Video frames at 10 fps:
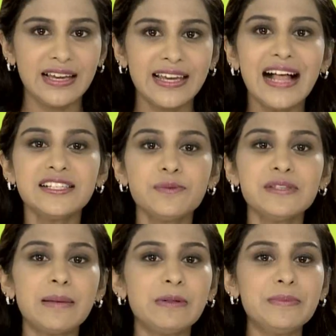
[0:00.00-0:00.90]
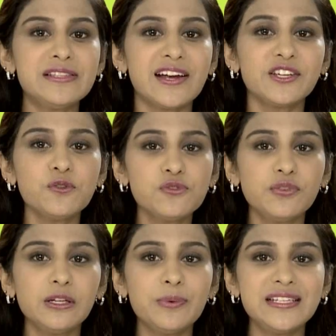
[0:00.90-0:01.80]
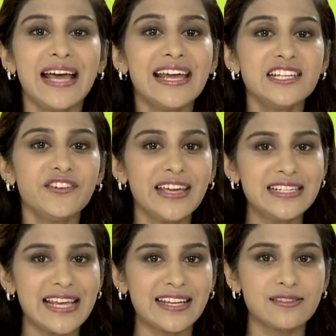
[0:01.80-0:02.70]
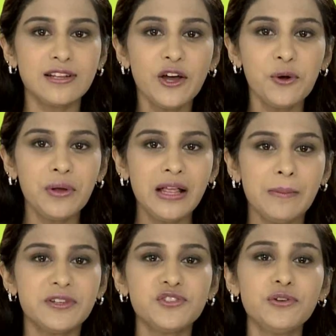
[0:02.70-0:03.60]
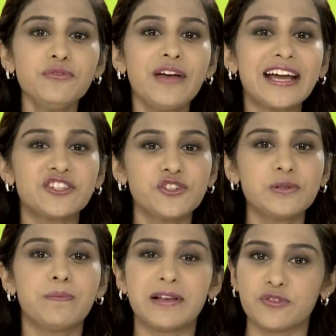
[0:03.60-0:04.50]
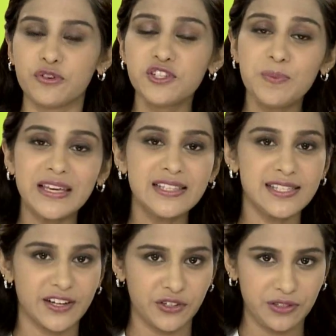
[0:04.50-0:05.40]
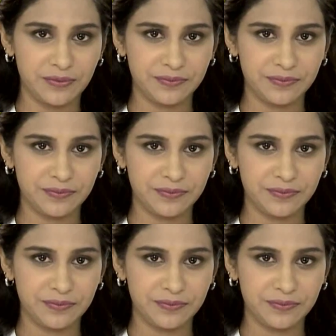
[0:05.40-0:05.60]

Calcium supplements are useful when dietary intake is low, but certain factors must first be considered.